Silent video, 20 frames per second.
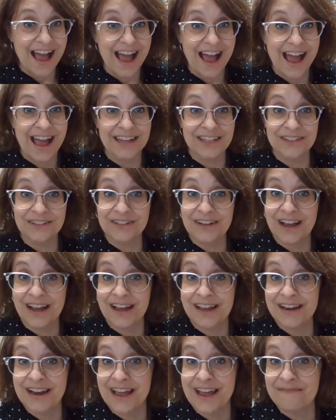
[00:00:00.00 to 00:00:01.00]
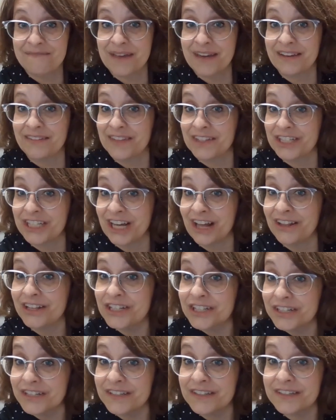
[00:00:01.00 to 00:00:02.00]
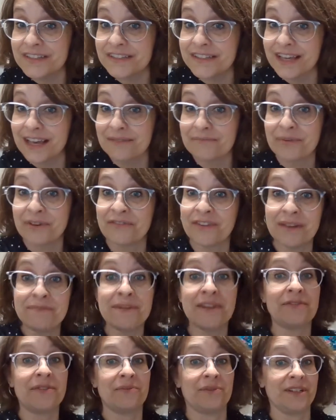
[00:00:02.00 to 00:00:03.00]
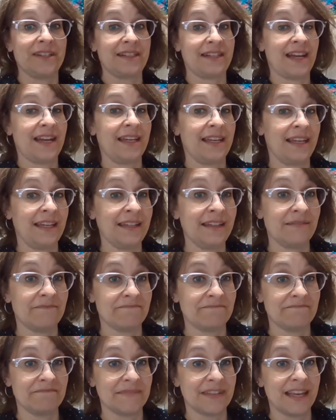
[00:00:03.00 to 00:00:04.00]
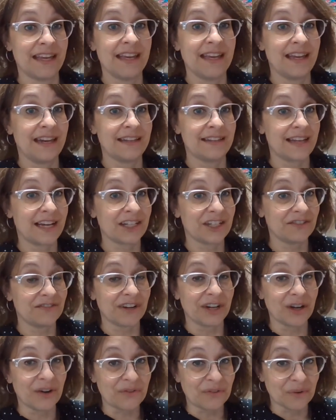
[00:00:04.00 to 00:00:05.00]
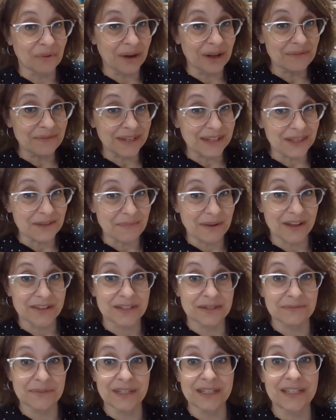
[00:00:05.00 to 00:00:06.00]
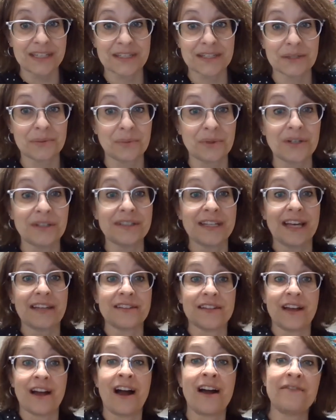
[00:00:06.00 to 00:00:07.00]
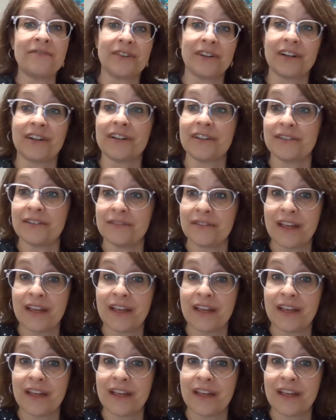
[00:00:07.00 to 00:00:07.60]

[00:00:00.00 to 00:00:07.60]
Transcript: I do not have many of the challenges that prevent me from risk-taking. It's actually very overwhelming, the possibilities the world has to offer.